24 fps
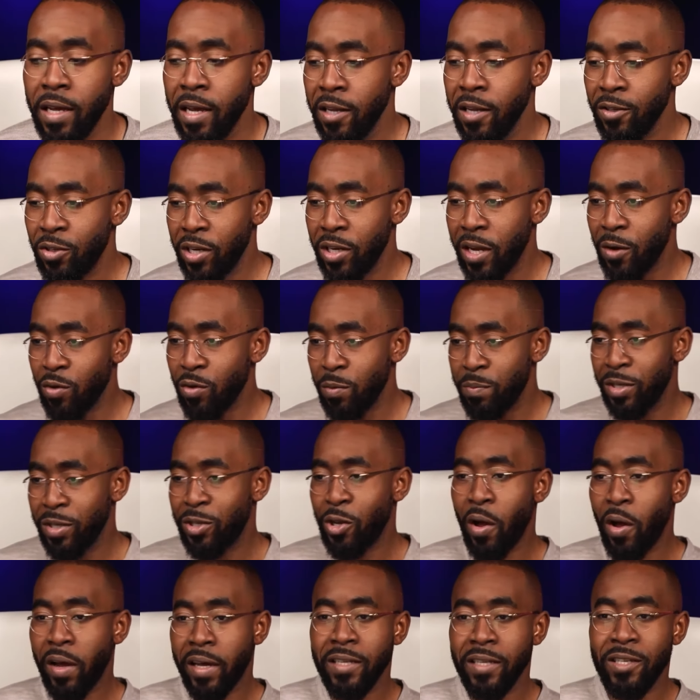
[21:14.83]
Today, I will be
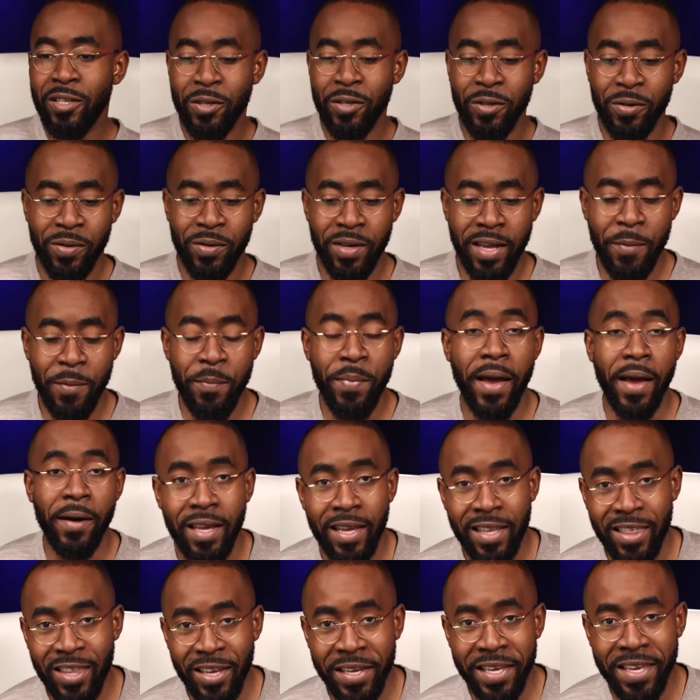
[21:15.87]
talking to you about
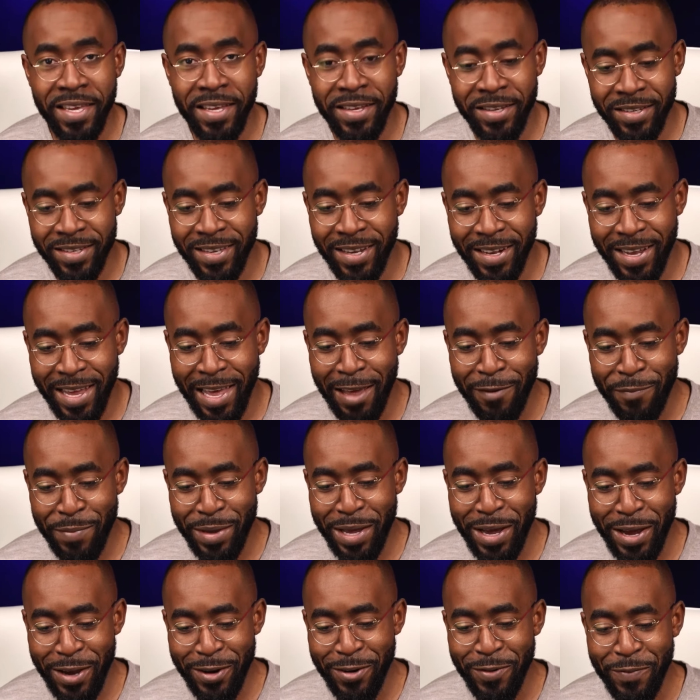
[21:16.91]
the gears that I have
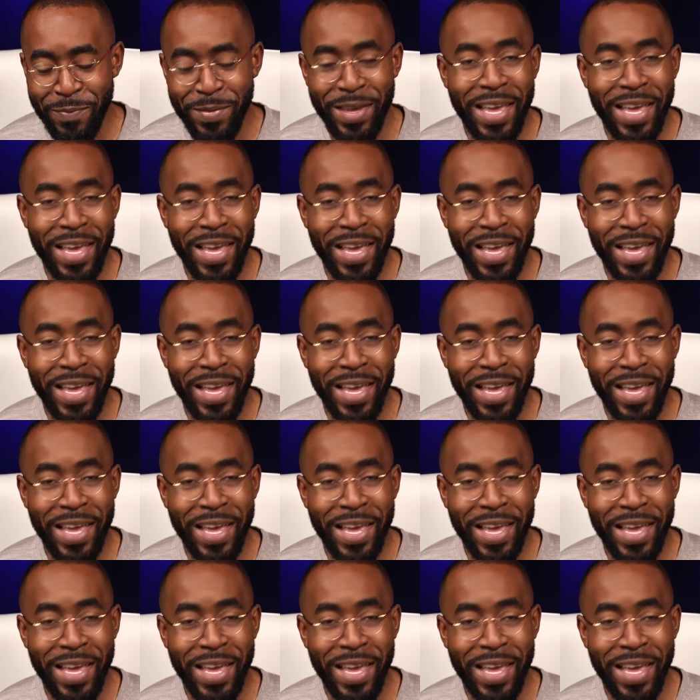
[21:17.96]
behind of me.